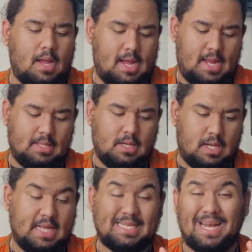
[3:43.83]
And
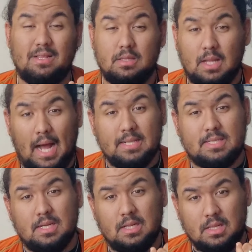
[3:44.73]
it's a
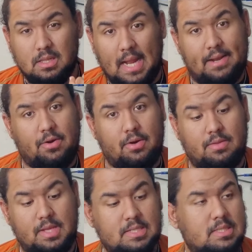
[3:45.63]
lot lighter.
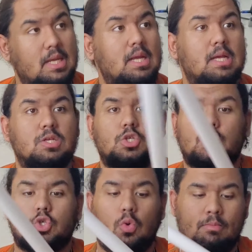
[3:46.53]
This thing is
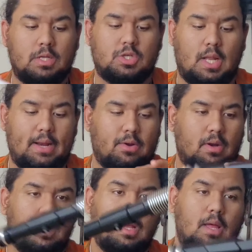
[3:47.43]
so much
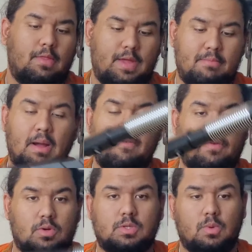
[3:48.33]
lighter than my
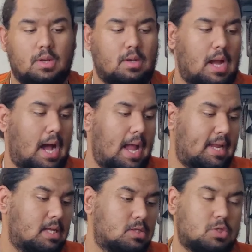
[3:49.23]
first one. I
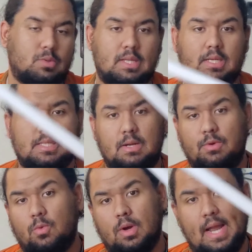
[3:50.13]
can swing this thing
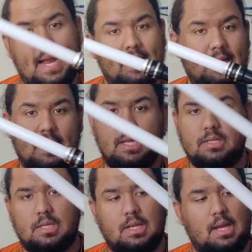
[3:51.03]
with one hand
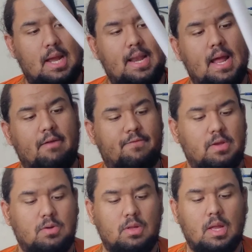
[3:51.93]
easily and not
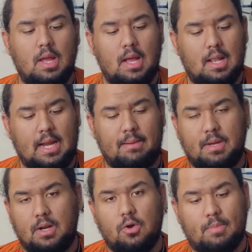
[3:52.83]
feel like I'm
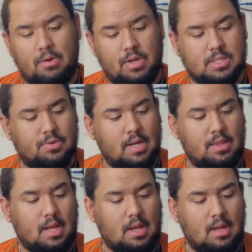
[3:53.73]
gonna hurt my wrist or
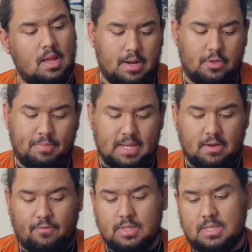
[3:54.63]
anything. Another big
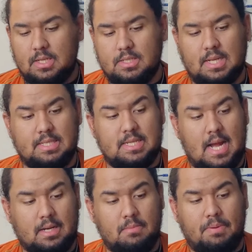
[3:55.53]
difference is it's
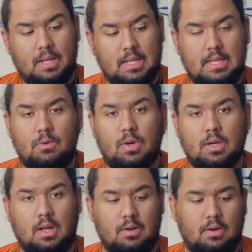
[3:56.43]
not completely one
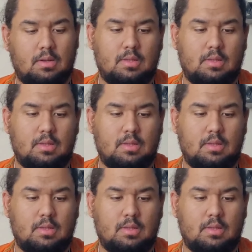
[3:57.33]
color.